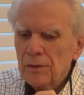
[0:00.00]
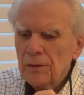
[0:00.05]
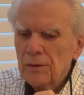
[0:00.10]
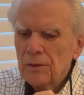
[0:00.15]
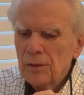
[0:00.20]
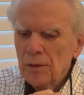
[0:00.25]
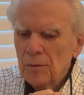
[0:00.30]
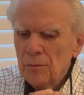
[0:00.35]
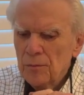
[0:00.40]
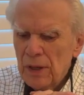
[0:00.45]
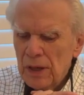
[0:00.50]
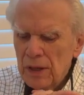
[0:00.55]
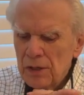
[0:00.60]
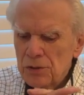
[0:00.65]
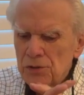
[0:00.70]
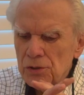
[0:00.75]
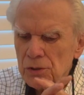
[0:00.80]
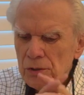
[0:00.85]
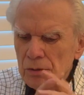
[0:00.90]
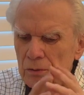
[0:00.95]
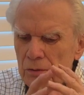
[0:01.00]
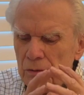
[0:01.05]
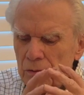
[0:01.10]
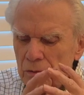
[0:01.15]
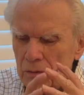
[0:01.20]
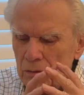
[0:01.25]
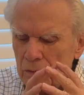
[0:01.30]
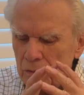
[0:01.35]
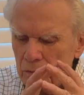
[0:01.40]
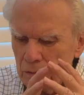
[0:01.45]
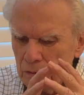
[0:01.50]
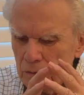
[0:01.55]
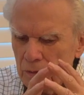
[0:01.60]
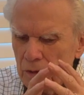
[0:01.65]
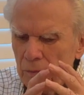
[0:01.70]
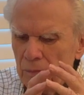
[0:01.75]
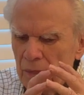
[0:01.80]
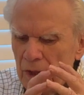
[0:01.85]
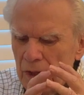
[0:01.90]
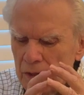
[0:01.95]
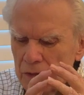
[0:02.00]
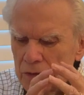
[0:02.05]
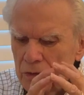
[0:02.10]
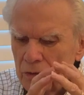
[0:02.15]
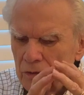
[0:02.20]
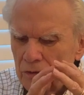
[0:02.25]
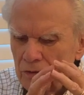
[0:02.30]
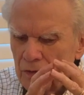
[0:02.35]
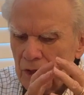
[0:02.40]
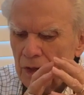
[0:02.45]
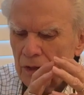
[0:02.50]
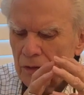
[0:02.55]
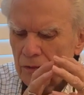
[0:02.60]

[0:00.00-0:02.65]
The major, The major event,